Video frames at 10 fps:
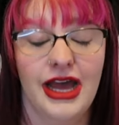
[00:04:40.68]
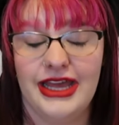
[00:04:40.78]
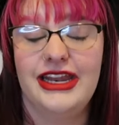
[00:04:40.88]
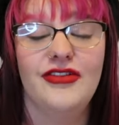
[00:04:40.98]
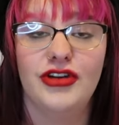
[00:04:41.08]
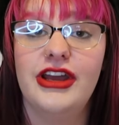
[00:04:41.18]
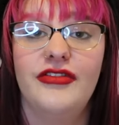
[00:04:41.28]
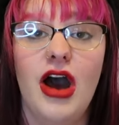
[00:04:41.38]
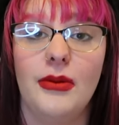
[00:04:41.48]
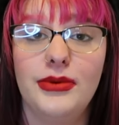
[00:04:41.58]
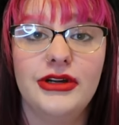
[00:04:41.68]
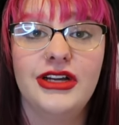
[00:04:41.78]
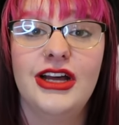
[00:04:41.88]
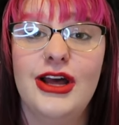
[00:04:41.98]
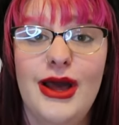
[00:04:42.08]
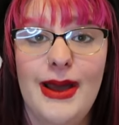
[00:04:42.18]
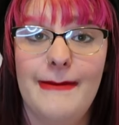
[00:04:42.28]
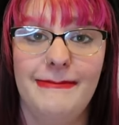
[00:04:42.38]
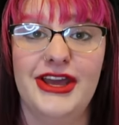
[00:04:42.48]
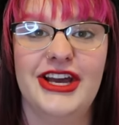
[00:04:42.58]
I can never give up.
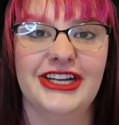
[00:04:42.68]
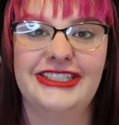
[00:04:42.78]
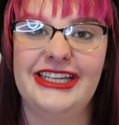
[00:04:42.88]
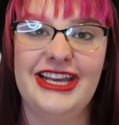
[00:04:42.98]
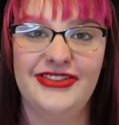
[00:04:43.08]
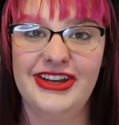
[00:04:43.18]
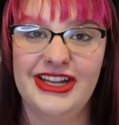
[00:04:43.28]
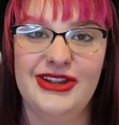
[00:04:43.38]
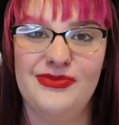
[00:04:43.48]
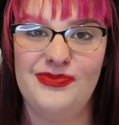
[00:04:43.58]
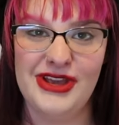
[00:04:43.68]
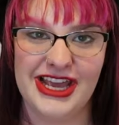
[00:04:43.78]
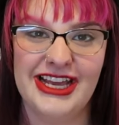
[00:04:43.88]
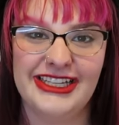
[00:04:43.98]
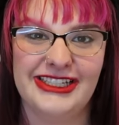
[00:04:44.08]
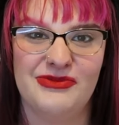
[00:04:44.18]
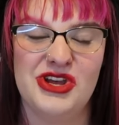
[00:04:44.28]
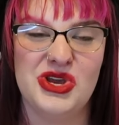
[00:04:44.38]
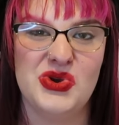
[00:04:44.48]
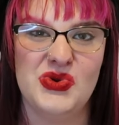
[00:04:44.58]
Because even being
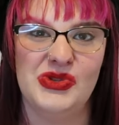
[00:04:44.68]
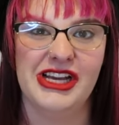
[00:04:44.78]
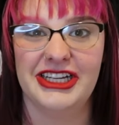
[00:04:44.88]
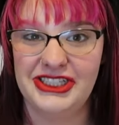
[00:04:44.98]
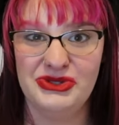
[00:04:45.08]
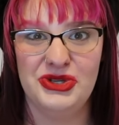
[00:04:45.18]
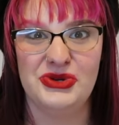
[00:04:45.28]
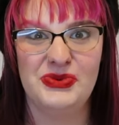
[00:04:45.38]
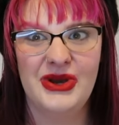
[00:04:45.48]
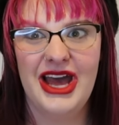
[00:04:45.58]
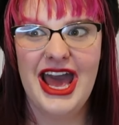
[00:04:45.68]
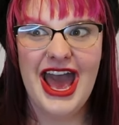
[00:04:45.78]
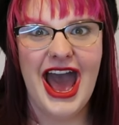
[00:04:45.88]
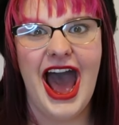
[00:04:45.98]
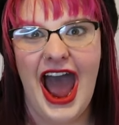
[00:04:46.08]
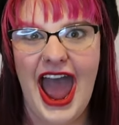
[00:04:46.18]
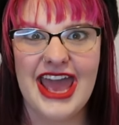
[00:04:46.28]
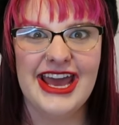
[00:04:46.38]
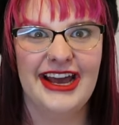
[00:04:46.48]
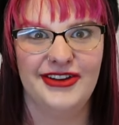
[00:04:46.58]
somebody who does YouTube,
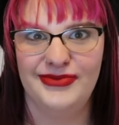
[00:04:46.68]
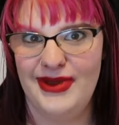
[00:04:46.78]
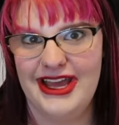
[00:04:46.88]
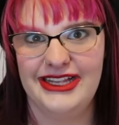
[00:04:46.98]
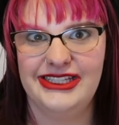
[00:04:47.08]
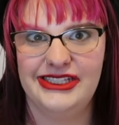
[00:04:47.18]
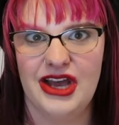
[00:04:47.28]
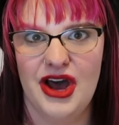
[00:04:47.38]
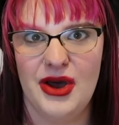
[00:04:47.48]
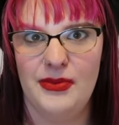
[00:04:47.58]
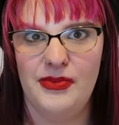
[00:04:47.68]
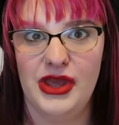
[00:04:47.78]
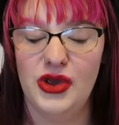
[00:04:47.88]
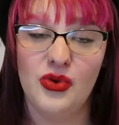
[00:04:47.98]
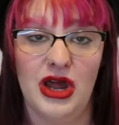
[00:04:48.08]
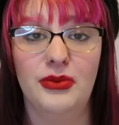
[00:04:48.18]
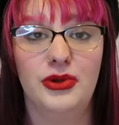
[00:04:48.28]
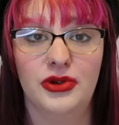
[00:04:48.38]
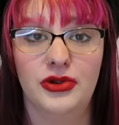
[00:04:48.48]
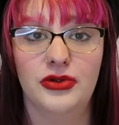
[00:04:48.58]
I have made some
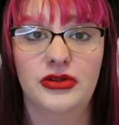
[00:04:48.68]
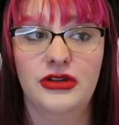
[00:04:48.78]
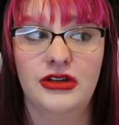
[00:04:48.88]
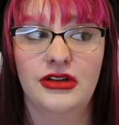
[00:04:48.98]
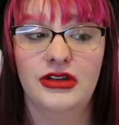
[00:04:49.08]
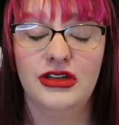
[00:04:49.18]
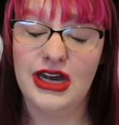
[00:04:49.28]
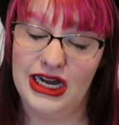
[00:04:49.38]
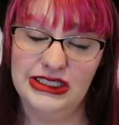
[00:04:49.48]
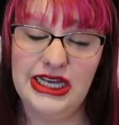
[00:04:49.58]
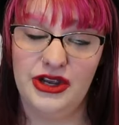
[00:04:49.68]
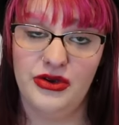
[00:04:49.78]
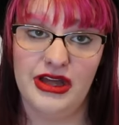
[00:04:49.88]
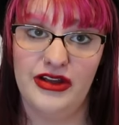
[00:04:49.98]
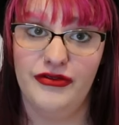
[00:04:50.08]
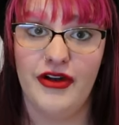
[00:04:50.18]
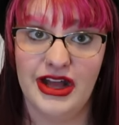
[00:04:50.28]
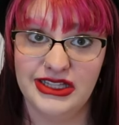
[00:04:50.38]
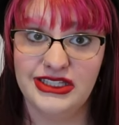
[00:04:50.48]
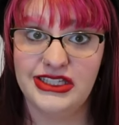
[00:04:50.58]
incredible content creating
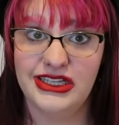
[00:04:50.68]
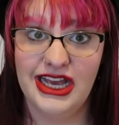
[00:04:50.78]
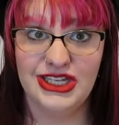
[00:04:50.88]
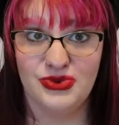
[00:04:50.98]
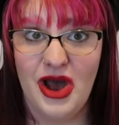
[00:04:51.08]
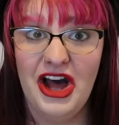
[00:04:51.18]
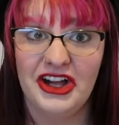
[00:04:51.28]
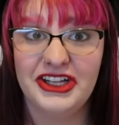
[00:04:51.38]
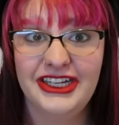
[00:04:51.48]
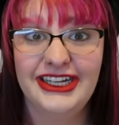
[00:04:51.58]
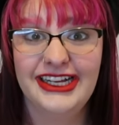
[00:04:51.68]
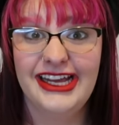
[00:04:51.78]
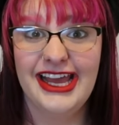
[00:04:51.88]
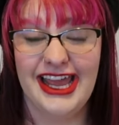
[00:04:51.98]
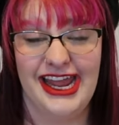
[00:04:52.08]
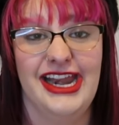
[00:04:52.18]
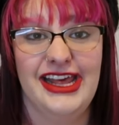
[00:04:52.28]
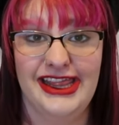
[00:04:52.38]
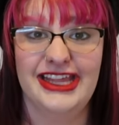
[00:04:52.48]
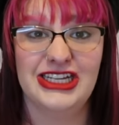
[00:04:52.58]
friends as well in
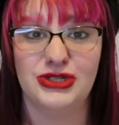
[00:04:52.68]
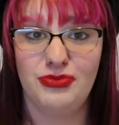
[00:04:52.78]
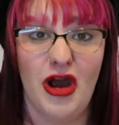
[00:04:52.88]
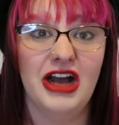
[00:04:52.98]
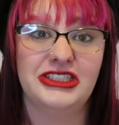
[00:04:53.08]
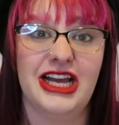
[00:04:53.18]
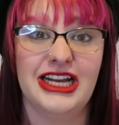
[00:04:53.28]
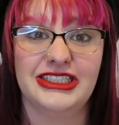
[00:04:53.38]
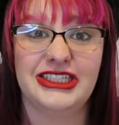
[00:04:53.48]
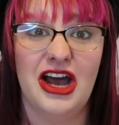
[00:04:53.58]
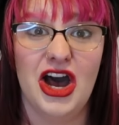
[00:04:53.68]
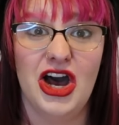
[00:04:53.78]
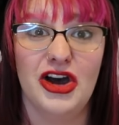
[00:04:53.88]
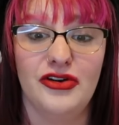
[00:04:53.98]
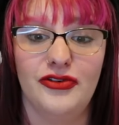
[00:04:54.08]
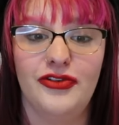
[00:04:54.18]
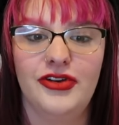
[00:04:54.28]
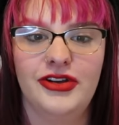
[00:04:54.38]
this process of,